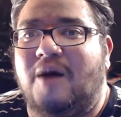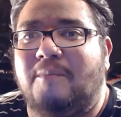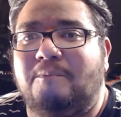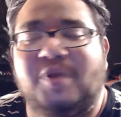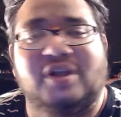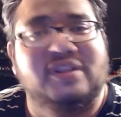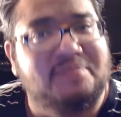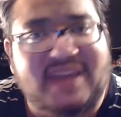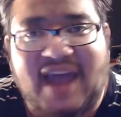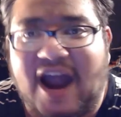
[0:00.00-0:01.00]
build up the
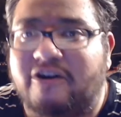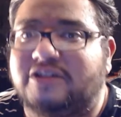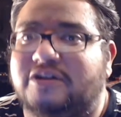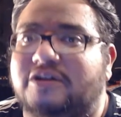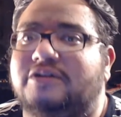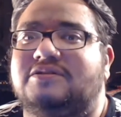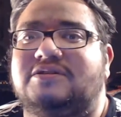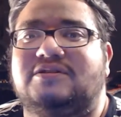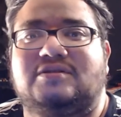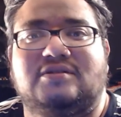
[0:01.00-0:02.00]

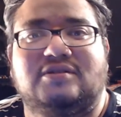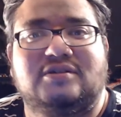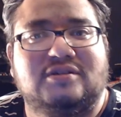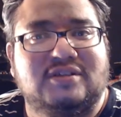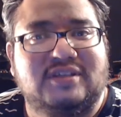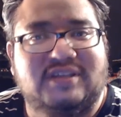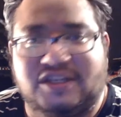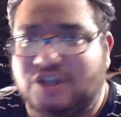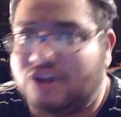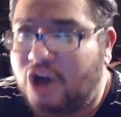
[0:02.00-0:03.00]
characters, get
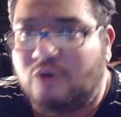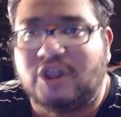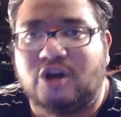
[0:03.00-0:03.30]
to know a little